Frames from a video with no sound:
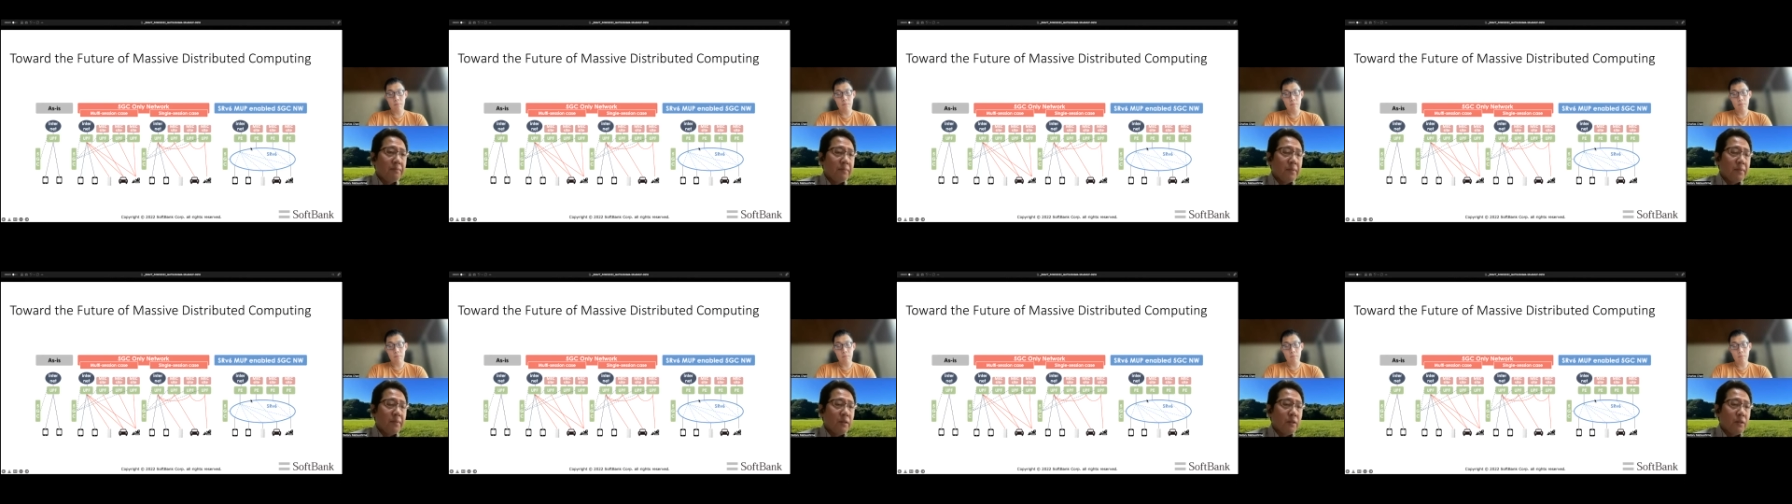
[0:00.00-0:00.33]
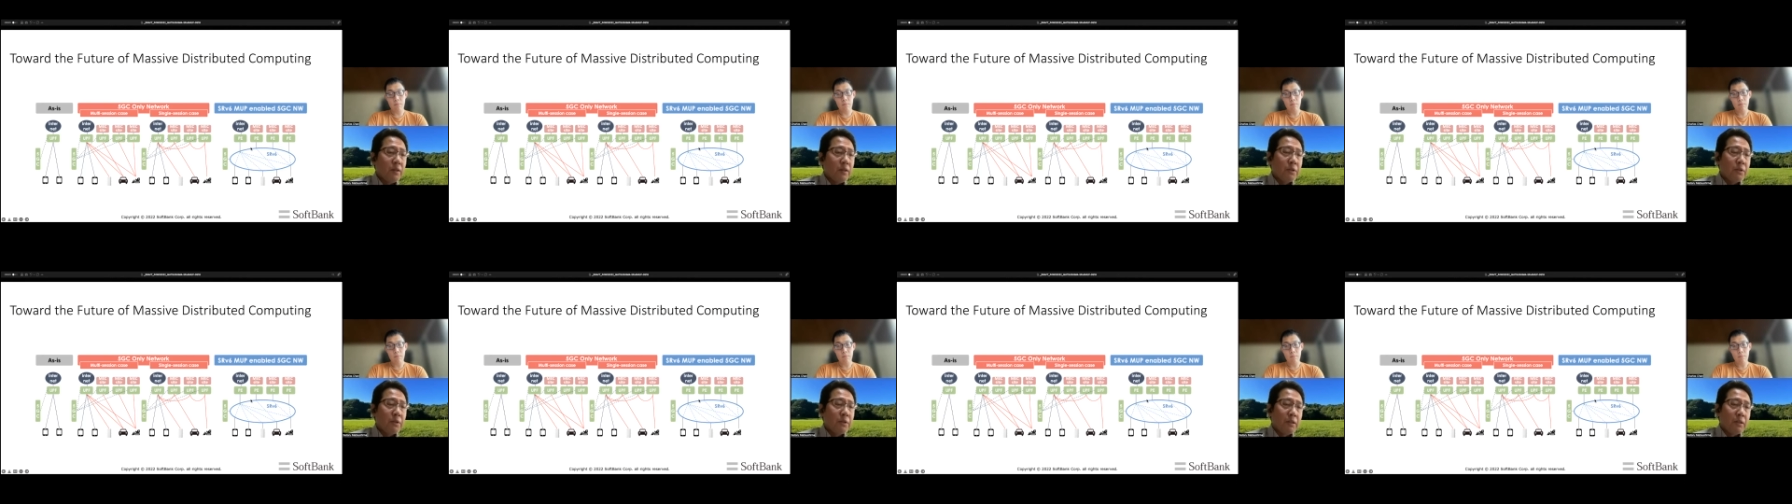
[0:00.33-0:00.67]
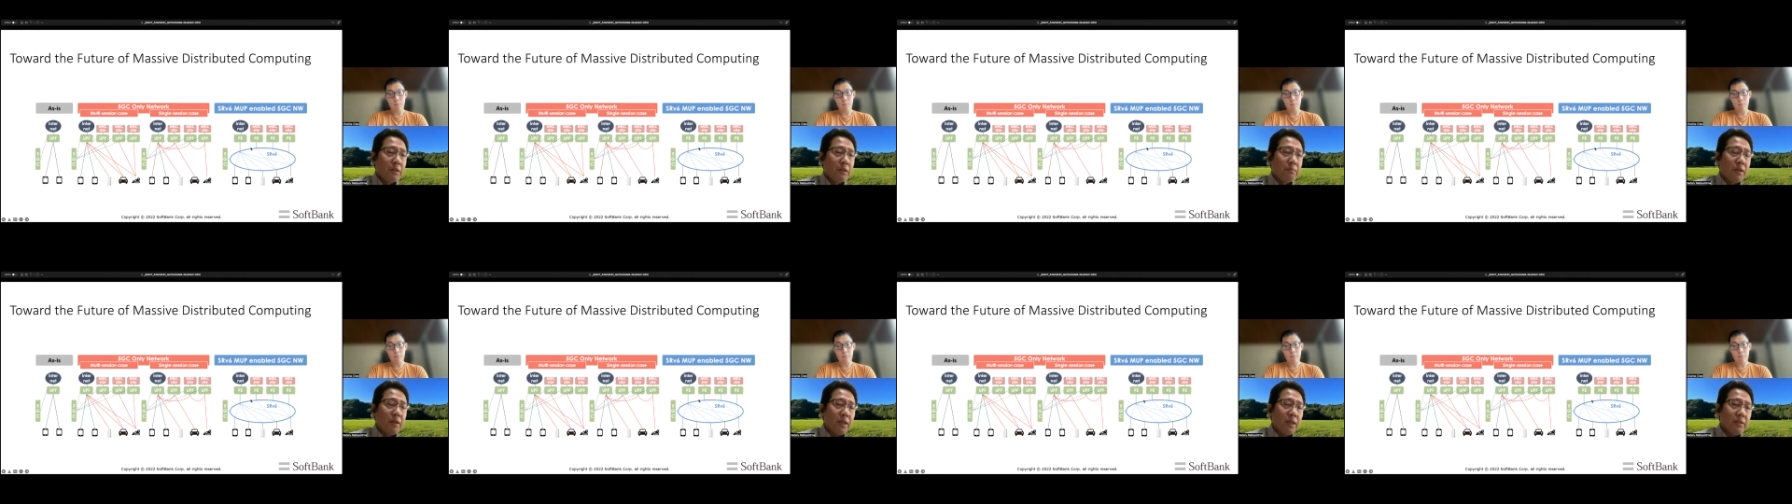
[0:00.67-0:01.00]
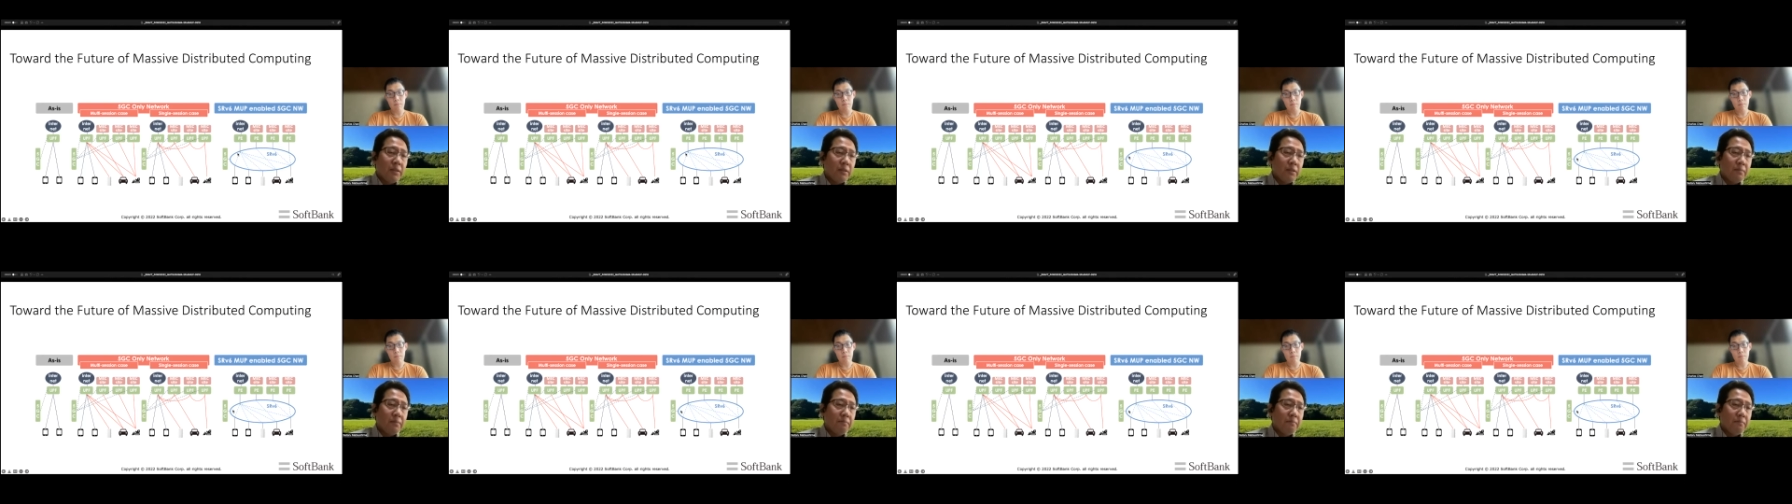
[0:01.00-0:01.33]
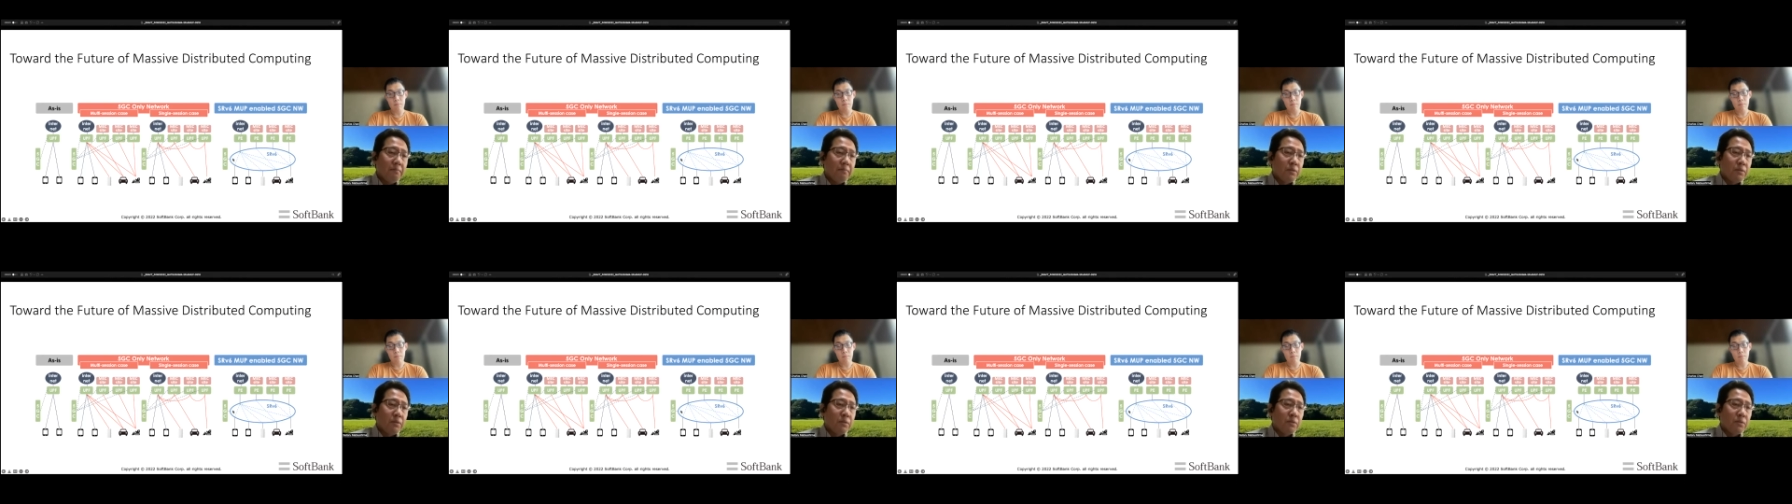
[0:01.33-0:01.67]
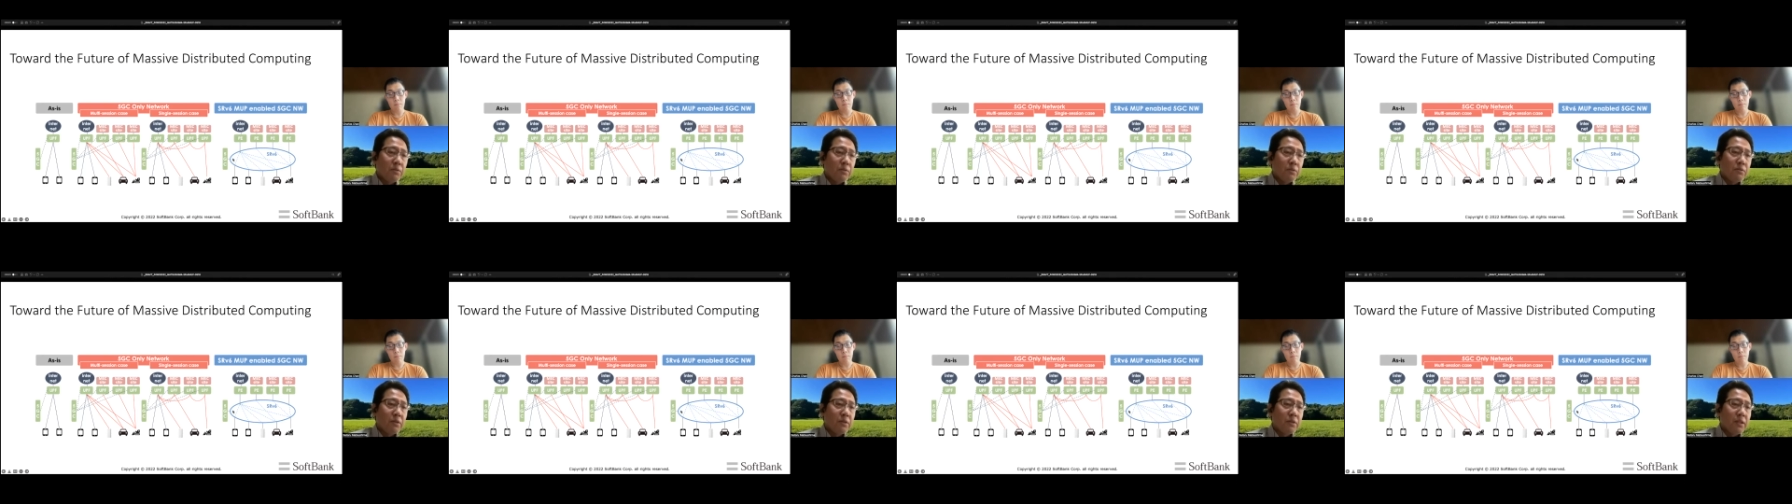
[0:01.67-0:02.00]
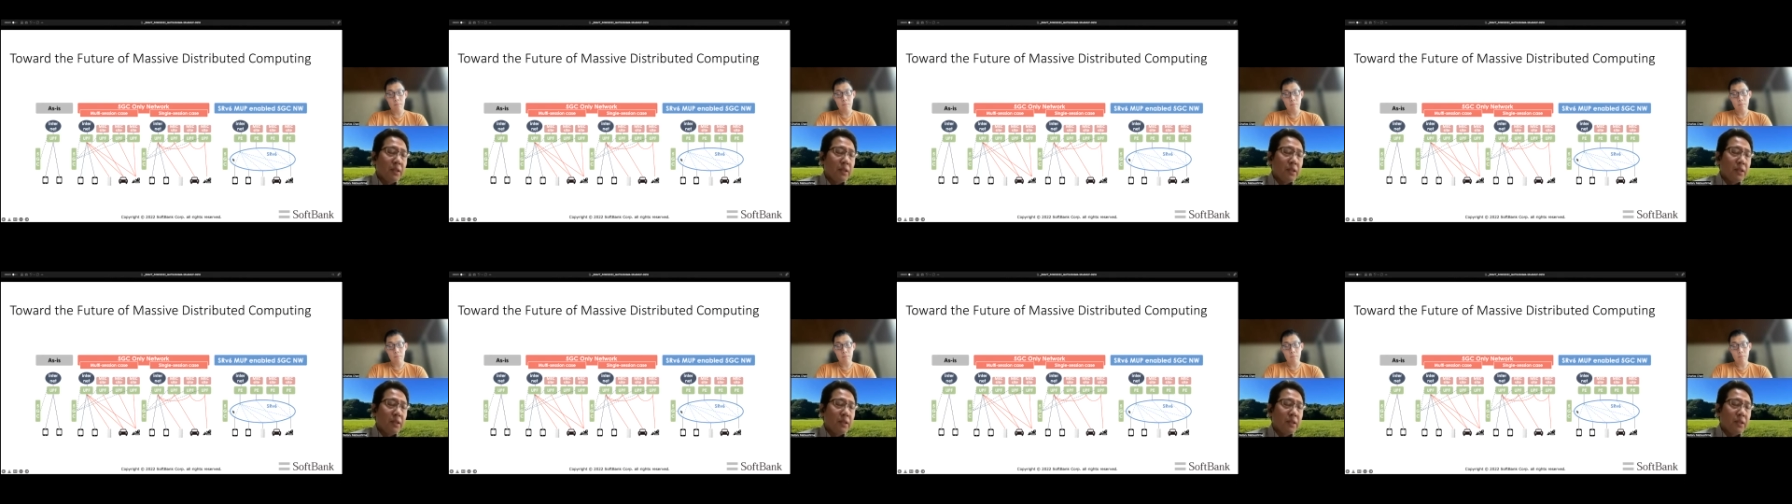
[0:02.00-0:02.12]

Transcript: optimal path, but also the